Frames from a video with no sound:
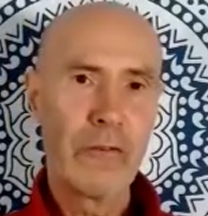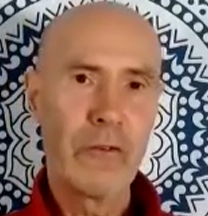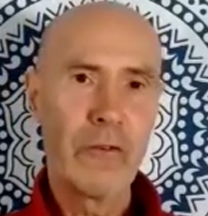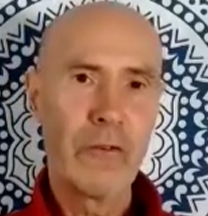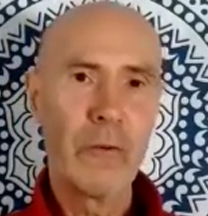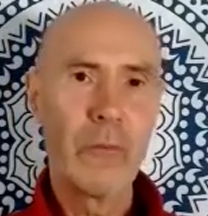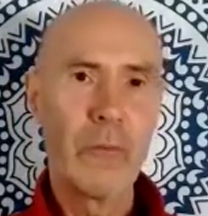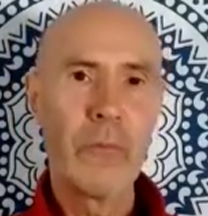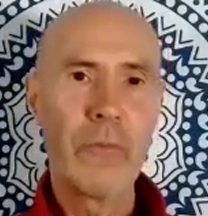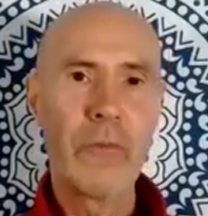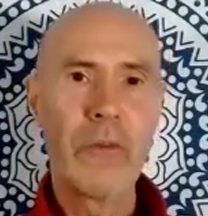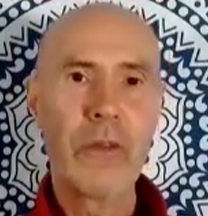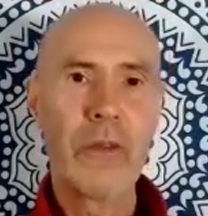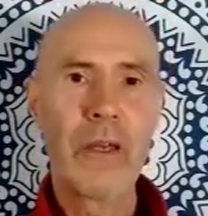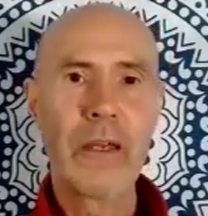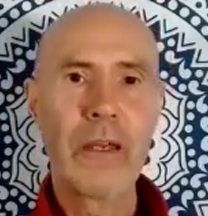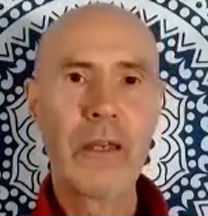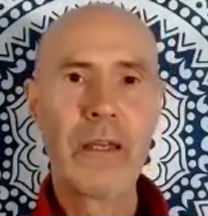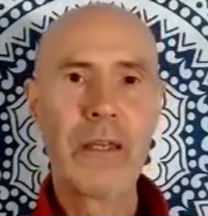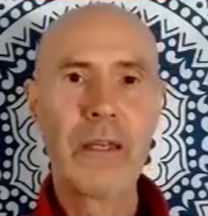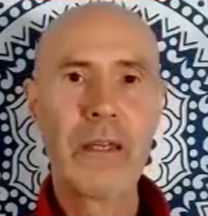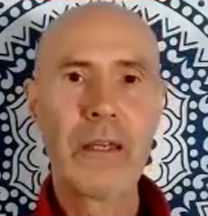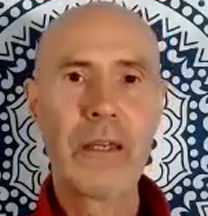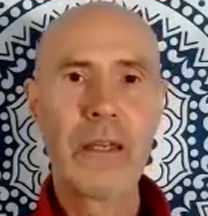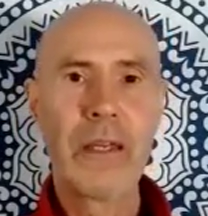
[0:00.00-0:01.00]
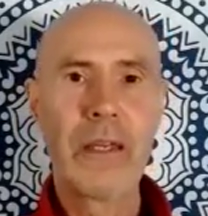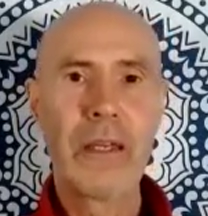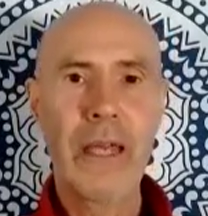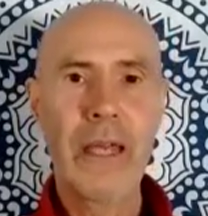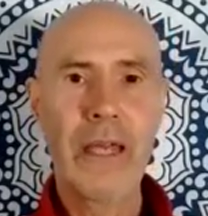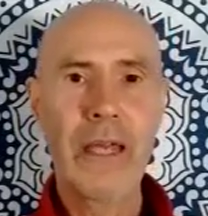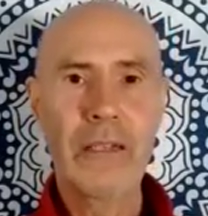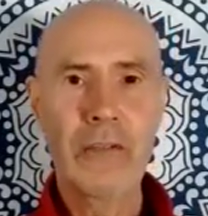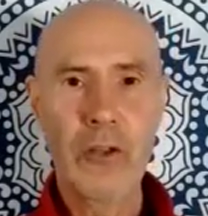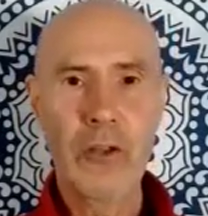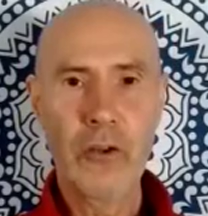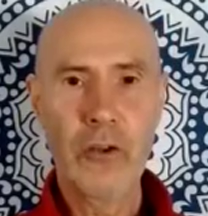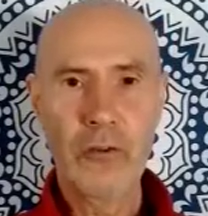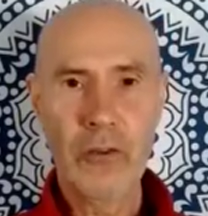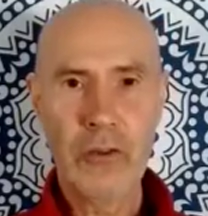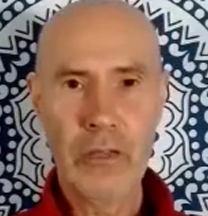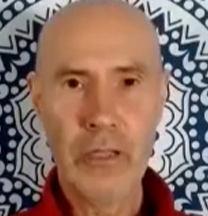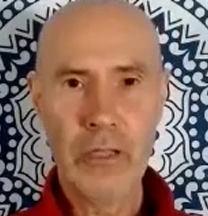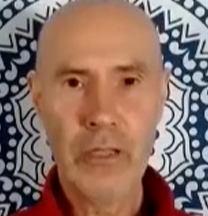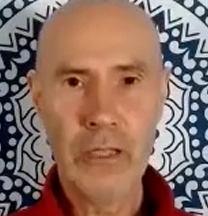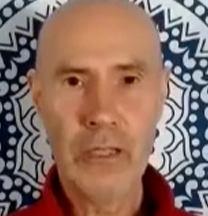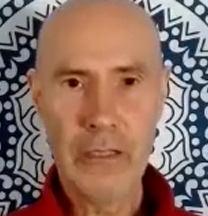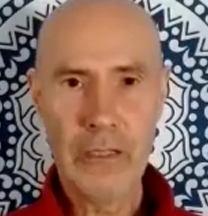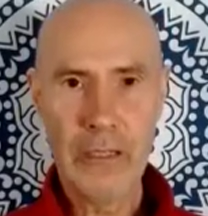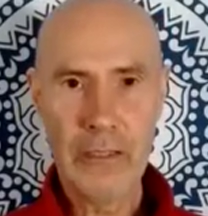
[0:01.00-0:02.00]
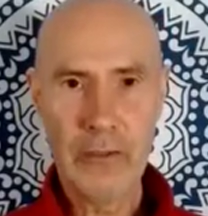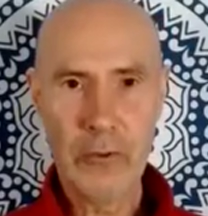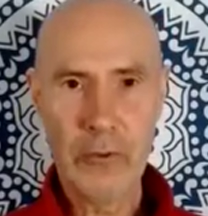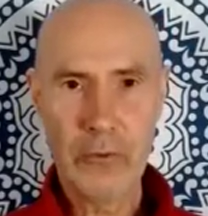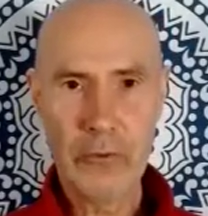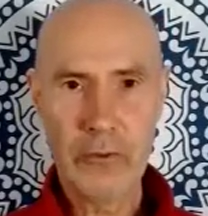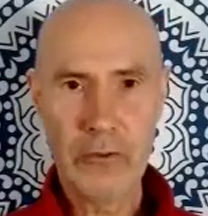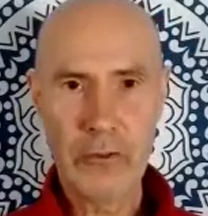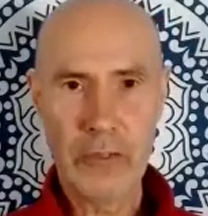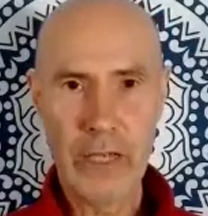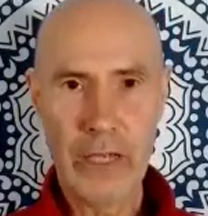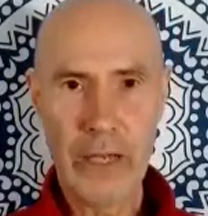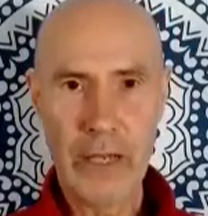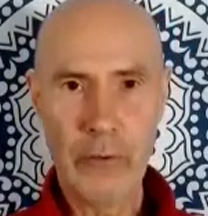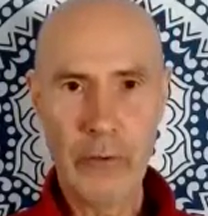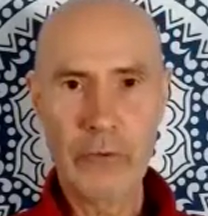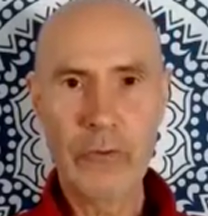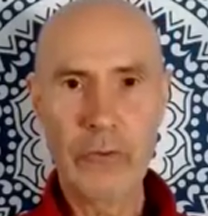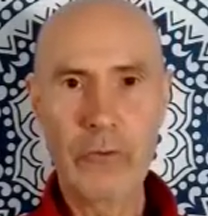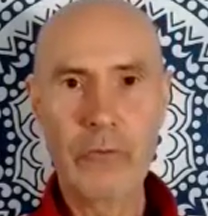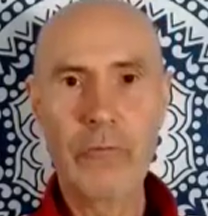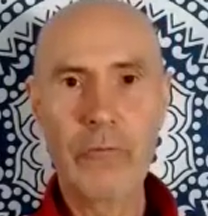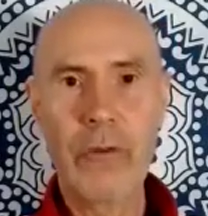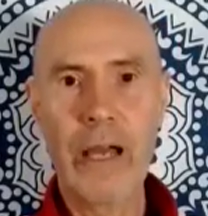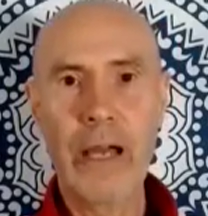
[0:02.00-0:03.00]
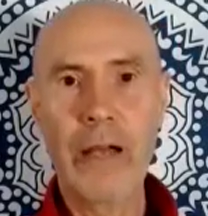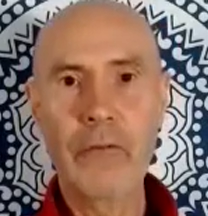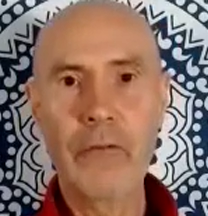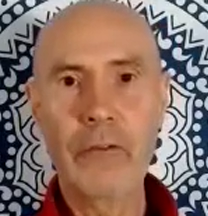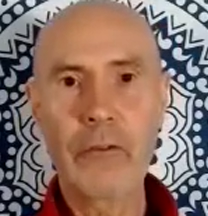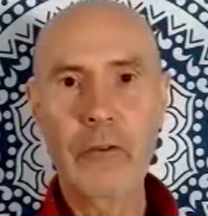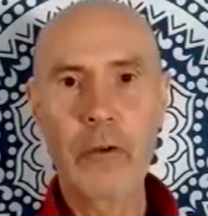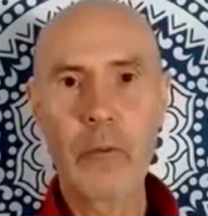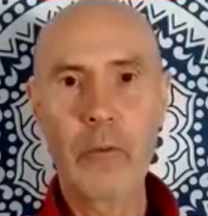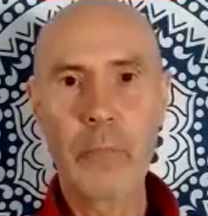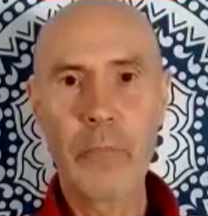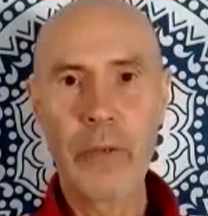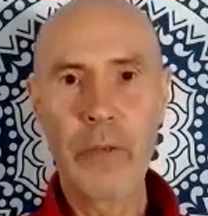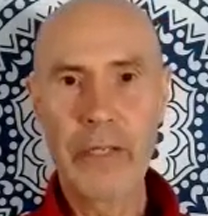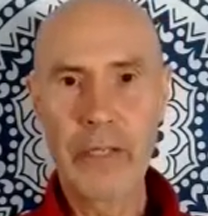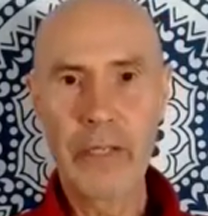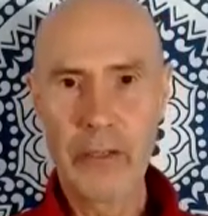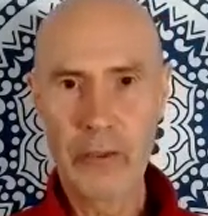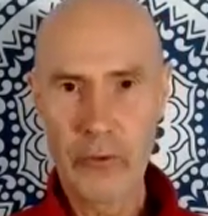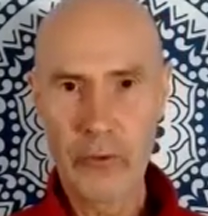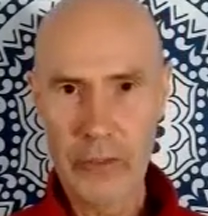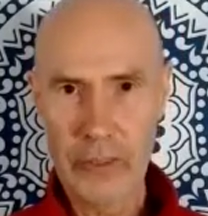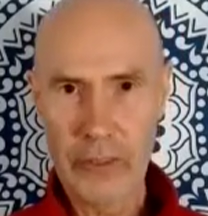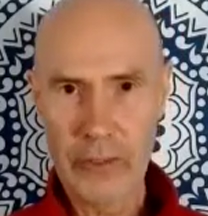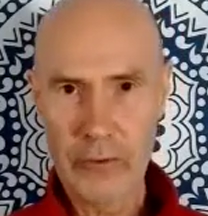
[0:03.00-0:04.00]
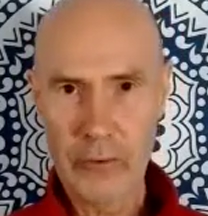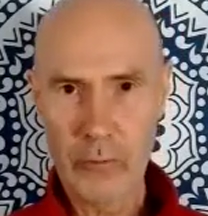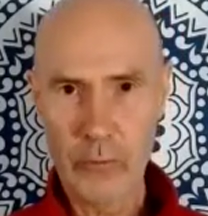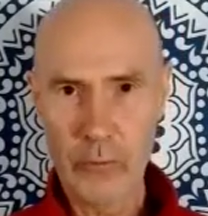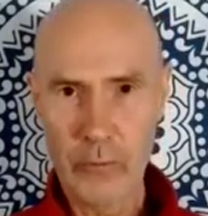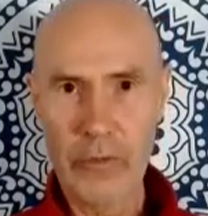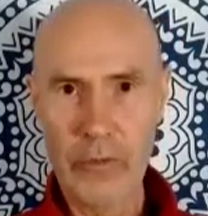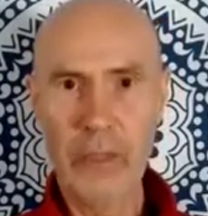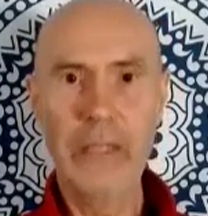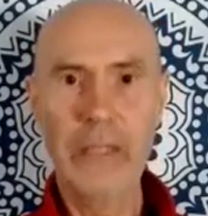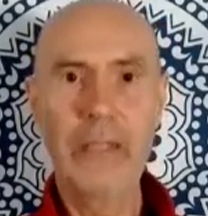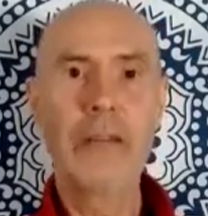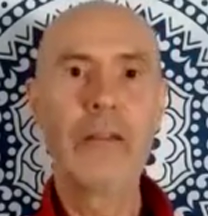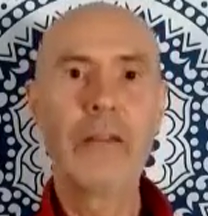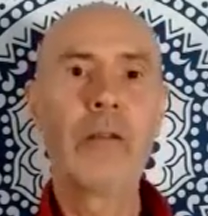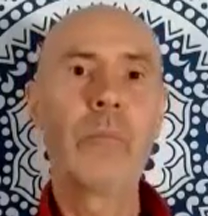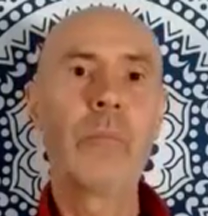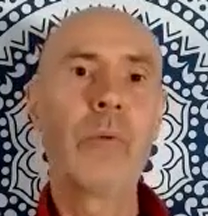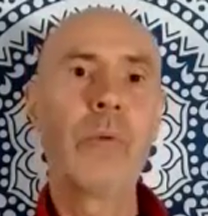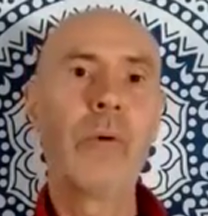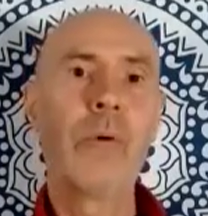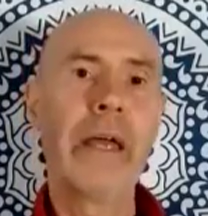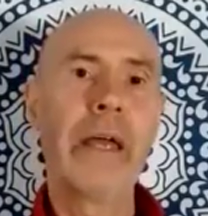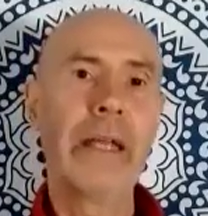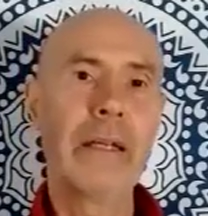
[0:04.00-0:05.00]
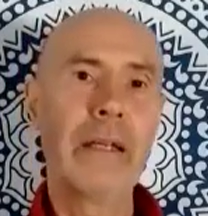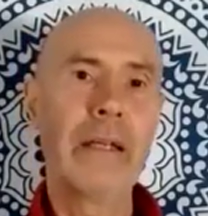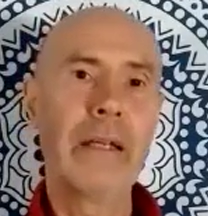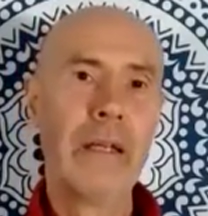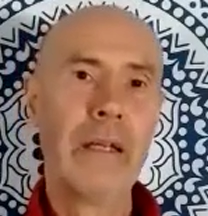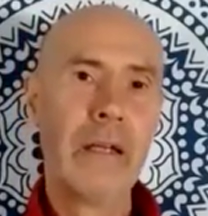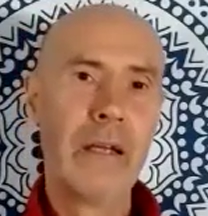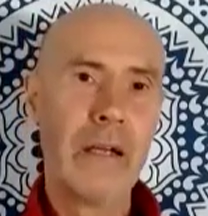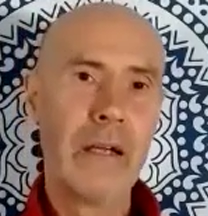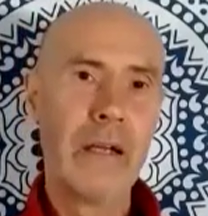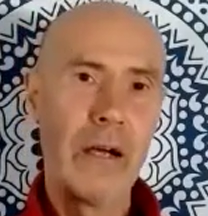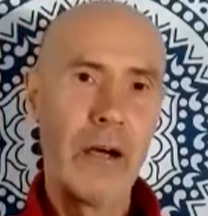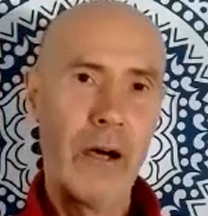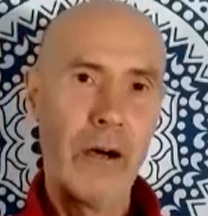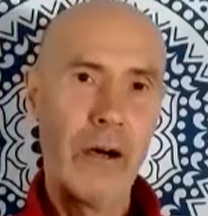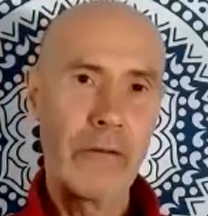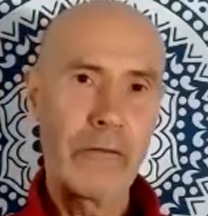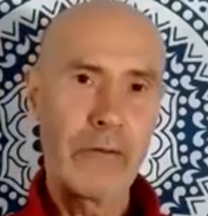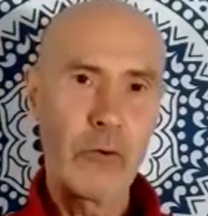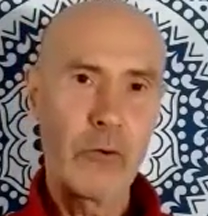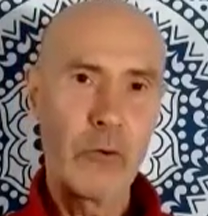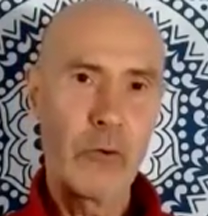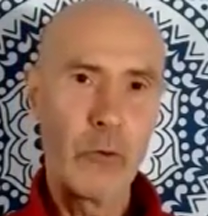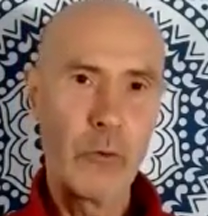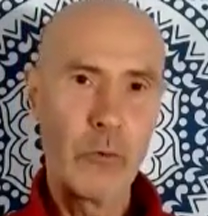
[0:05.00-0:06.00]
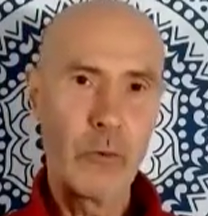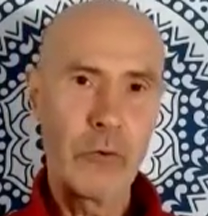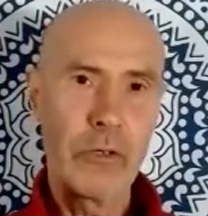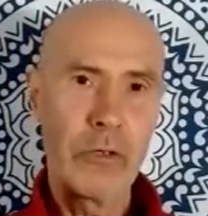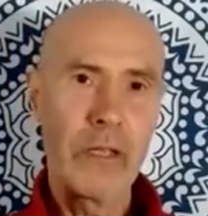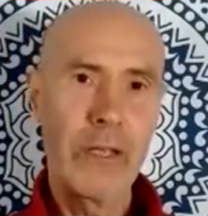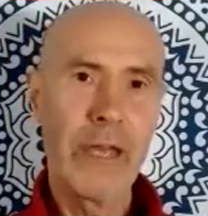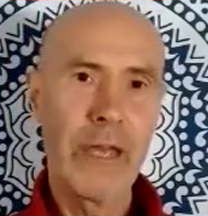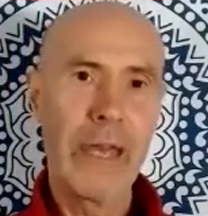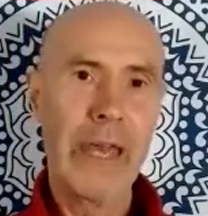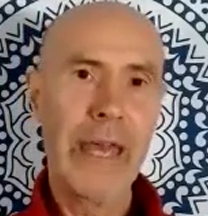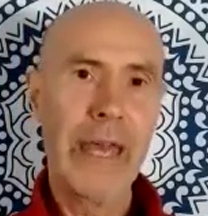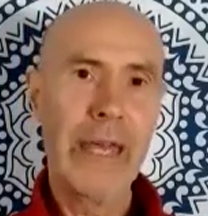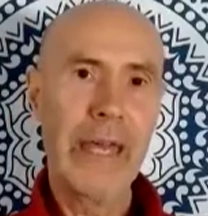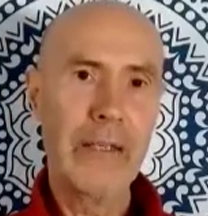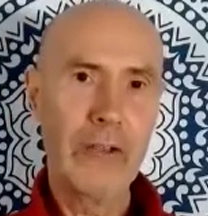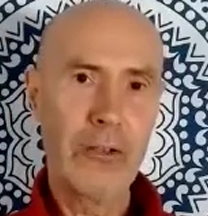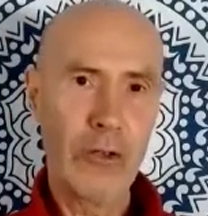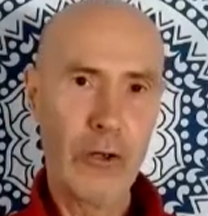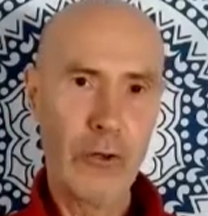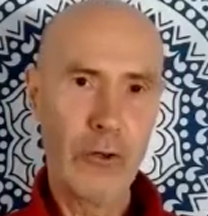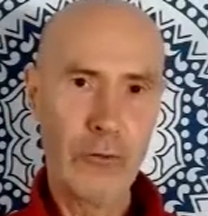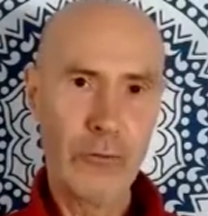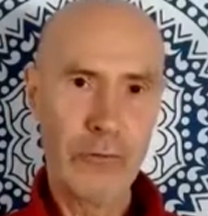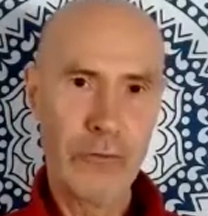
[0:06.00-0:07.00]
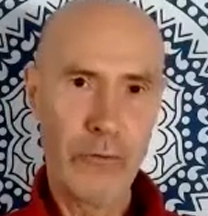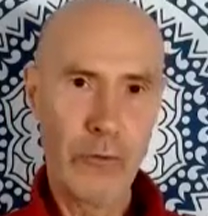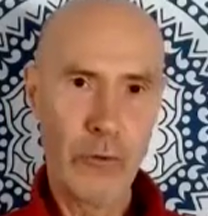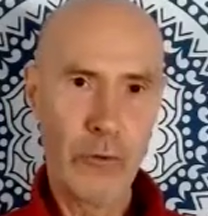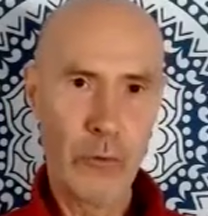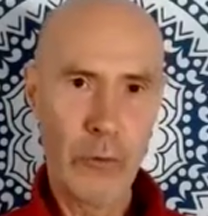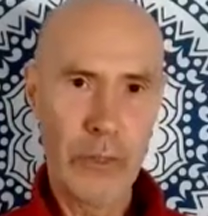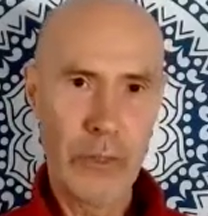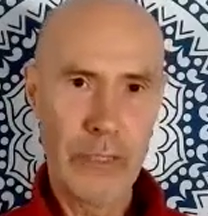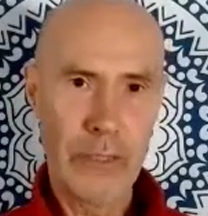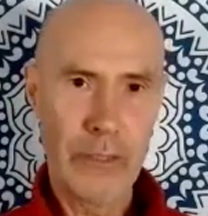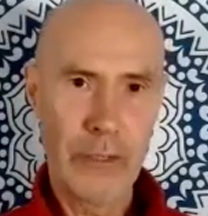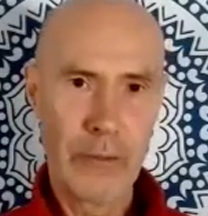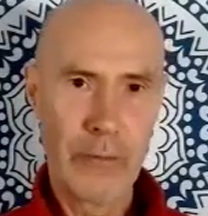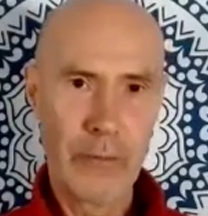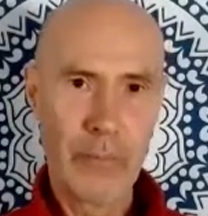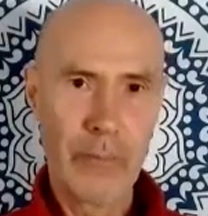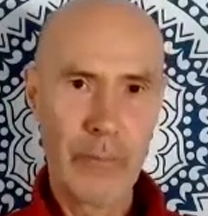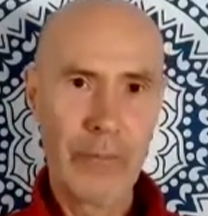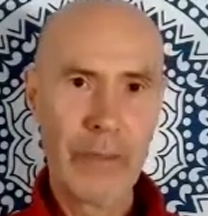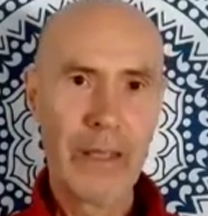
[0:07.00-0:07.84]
from the endothelial cells around the capillaries within the brain I've called endofluid.